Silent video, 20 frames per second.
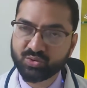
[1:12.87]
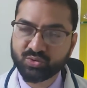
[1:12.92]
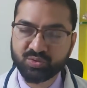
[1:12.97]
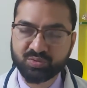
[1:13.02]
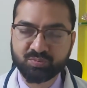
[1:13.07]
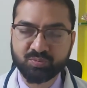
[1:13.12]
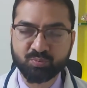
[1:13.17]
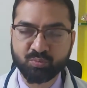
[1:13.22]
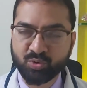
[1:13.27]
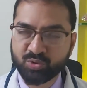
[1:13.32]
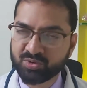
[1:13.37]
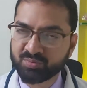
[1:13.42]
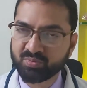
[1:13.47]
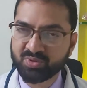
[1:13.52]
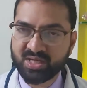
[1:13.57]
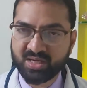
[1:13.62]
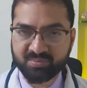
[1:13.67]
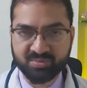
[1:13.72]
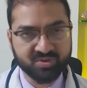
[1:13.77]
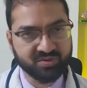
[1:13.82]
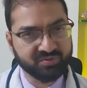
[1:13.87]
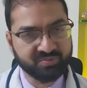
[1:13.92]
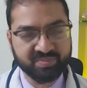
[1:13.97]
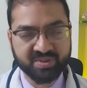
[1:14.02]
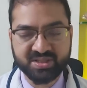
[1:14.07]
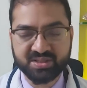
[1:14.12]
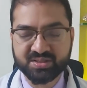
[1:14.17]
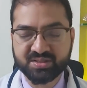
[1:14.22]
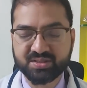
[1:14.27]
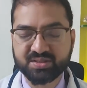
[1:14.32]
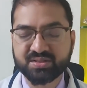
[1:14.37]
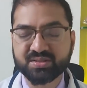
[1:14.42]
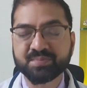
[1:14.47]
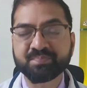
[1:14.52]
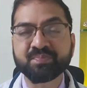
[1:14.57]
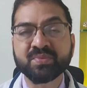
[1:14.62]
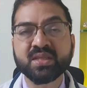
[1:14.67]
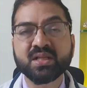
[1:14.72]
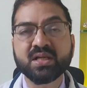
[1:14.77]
both types of patients.